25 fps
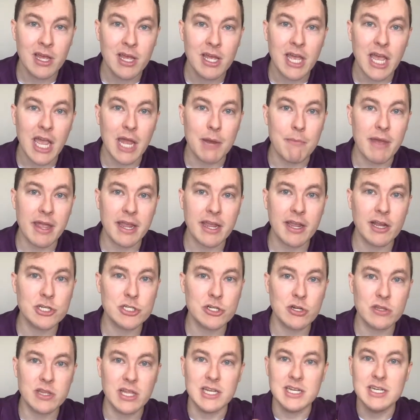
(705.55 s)
and making sure
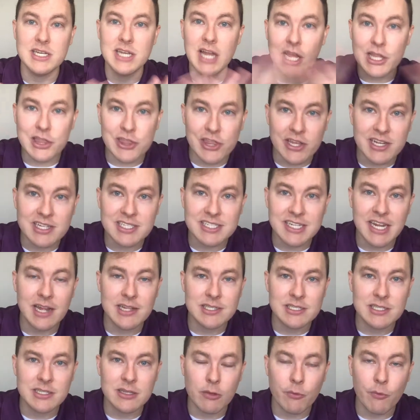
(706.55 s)
that nothing stands
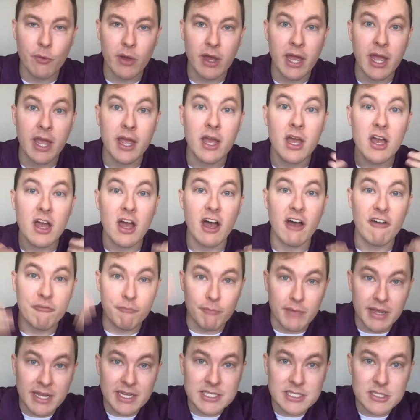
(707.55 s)
in the way of
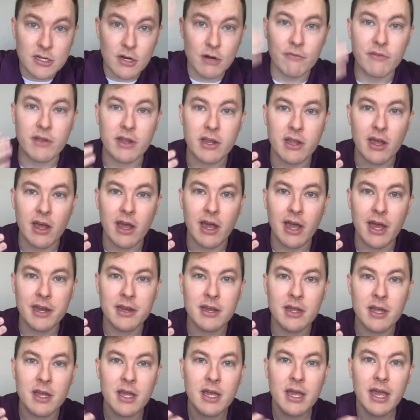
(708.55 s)
me serving God
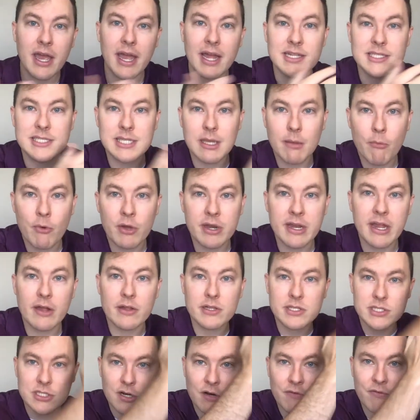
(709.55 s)
and someone else
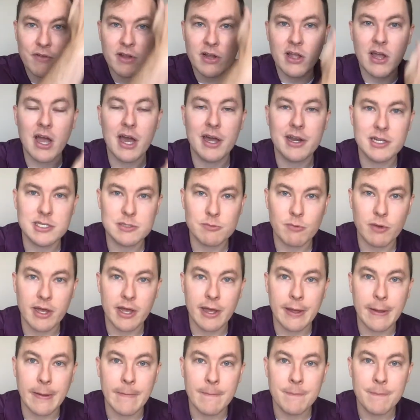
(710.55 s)
serving God as well.